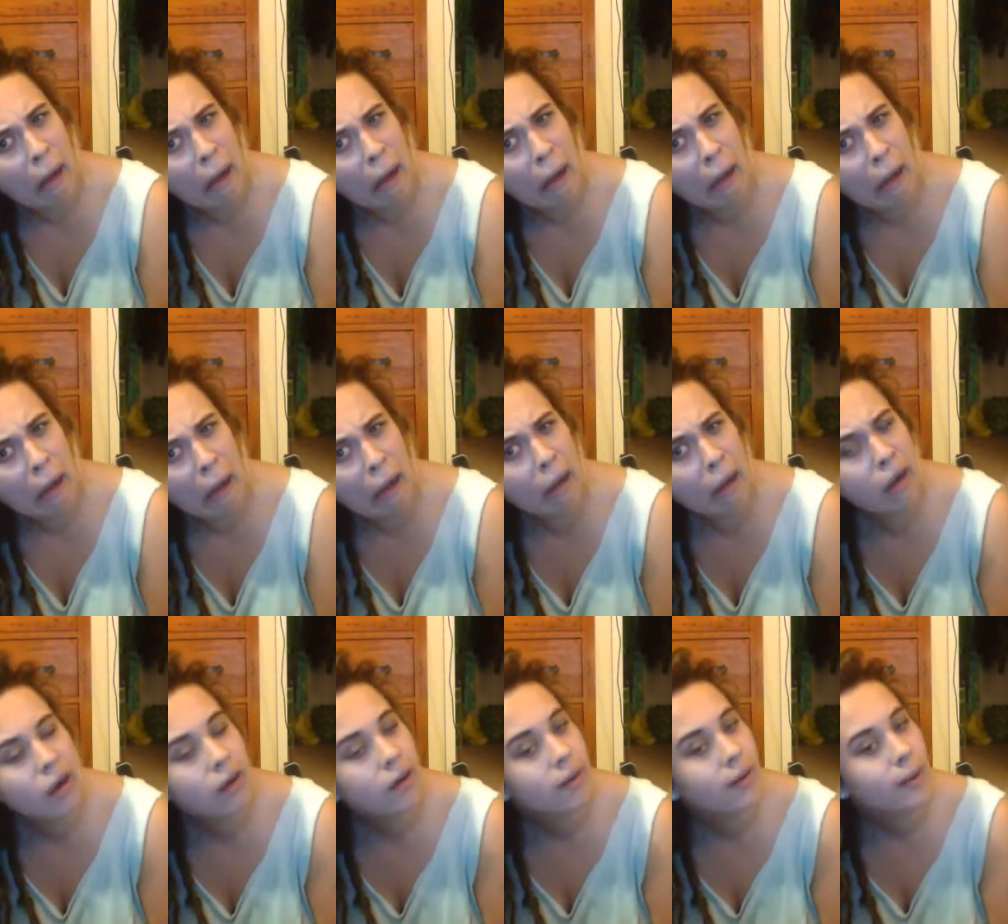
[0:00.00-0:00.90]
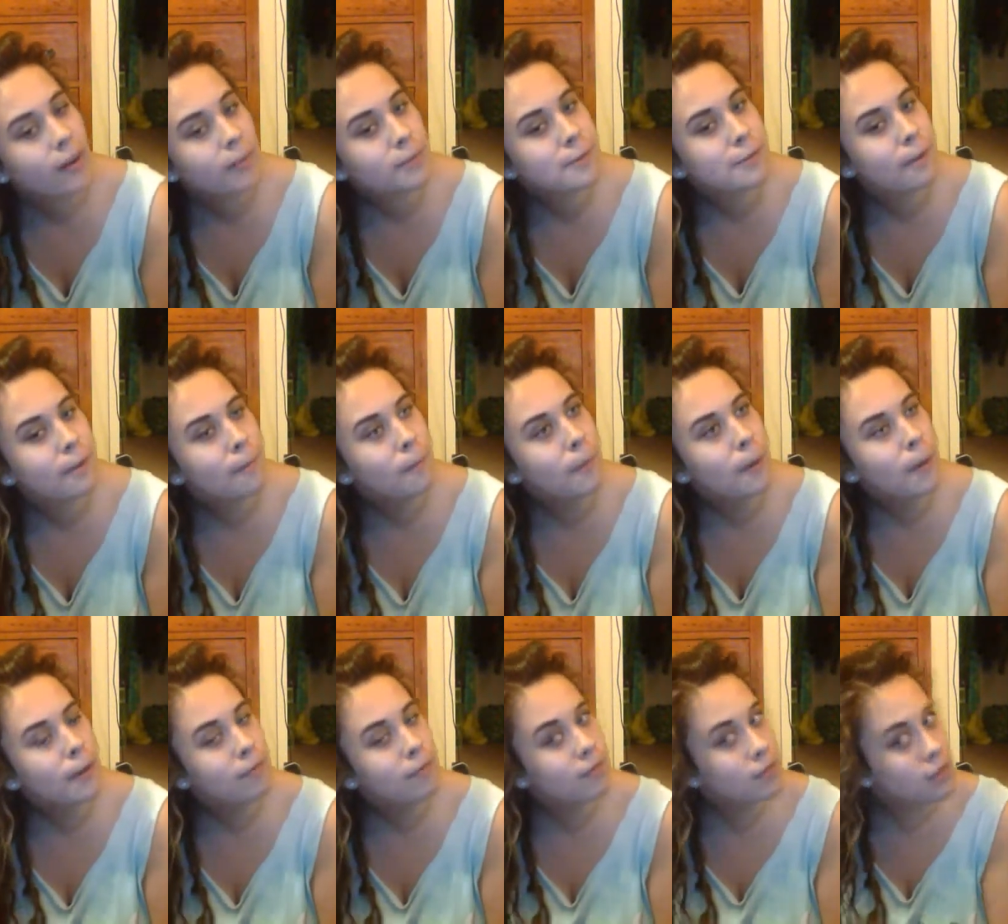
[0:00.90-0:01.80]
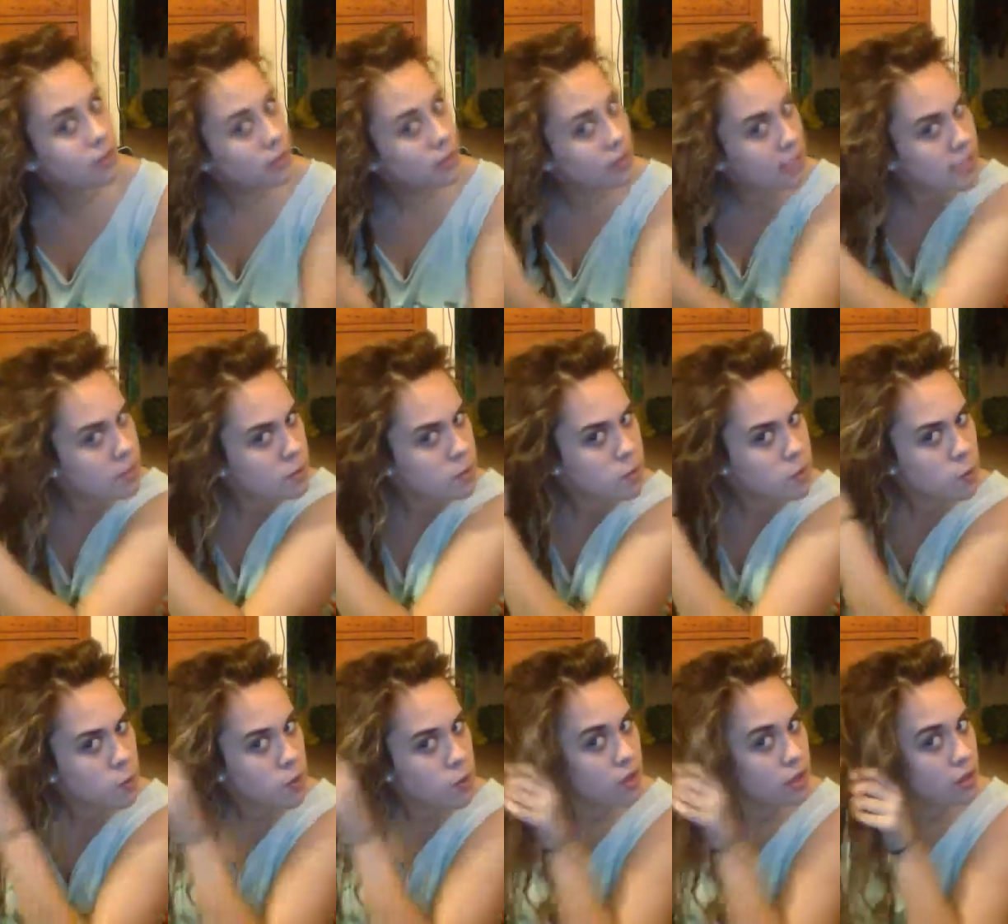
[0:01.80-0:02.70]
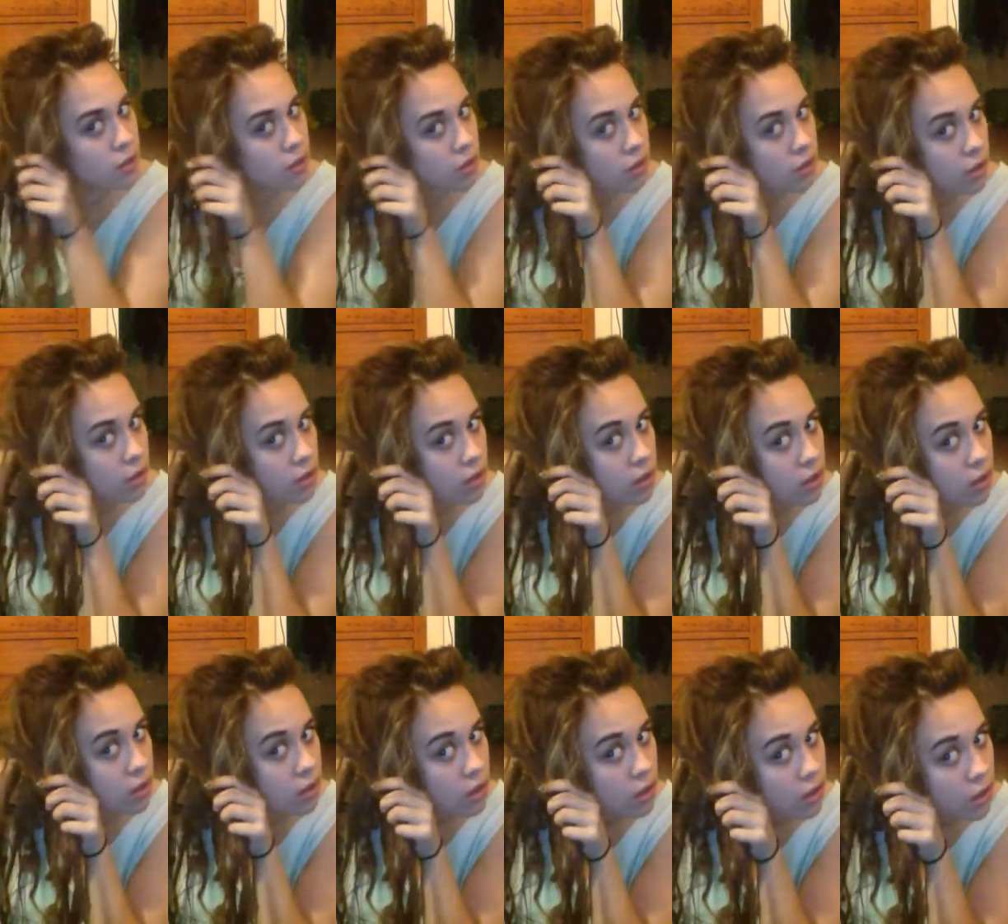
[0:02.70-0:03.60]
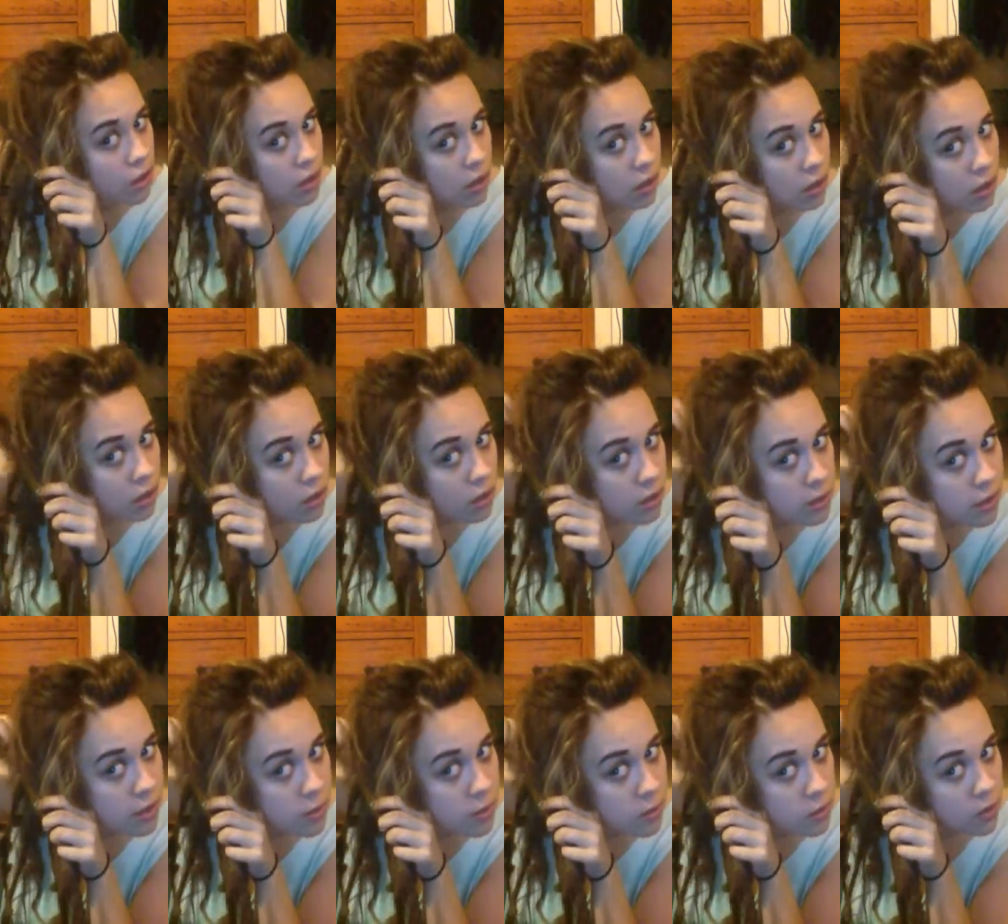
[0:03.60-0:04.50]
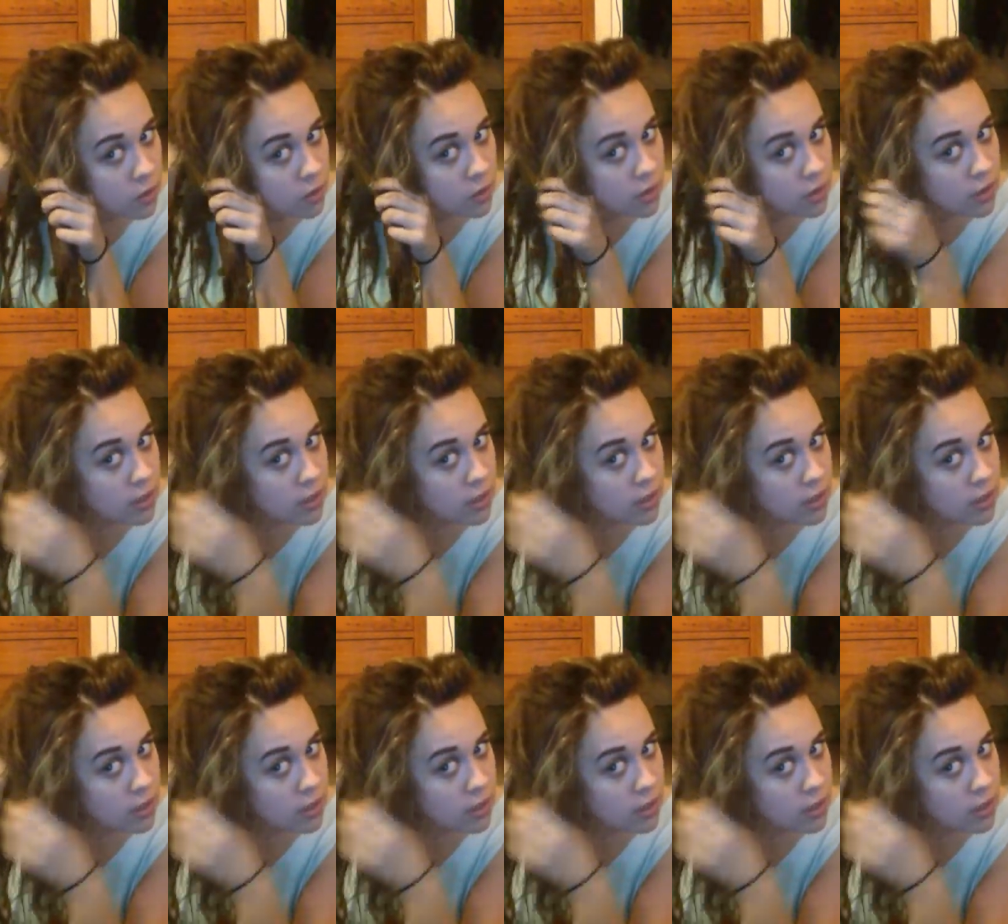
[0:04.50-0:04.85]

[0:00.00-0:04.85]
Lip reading: And I'm just like, whatever. This one's weird. This one